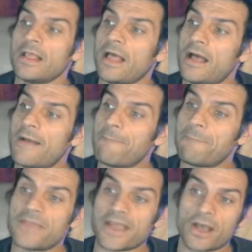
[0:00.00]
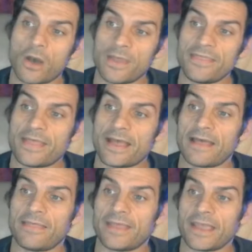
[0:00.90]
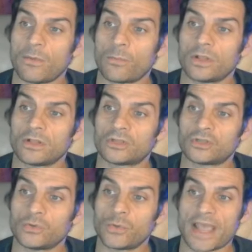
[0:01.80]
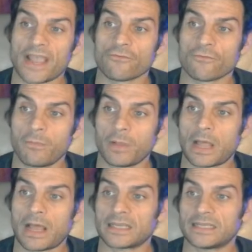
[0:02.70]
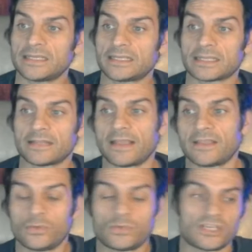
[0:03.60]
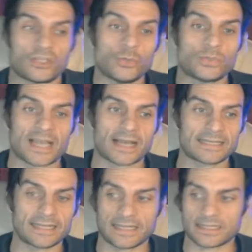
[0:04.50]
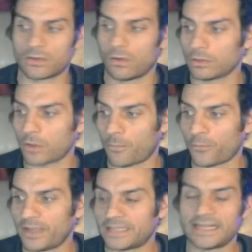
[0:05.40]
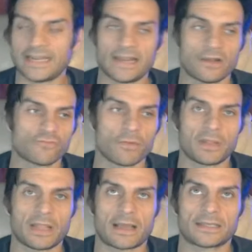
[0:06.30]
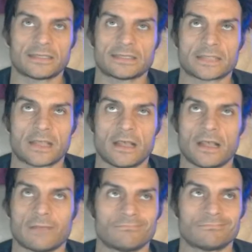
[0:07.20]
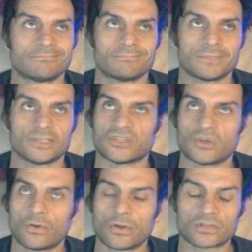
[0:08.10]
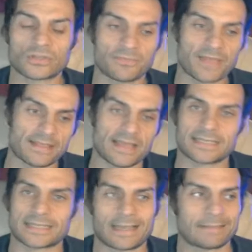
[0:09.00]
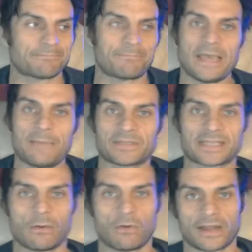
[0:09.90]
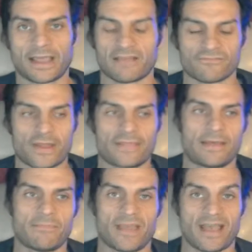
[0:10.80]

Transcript: They go in there, they will do a rubbleized, they use this new tactic. It's called operating in a rubbleized zone or something. There's like papers out on it. I've read them.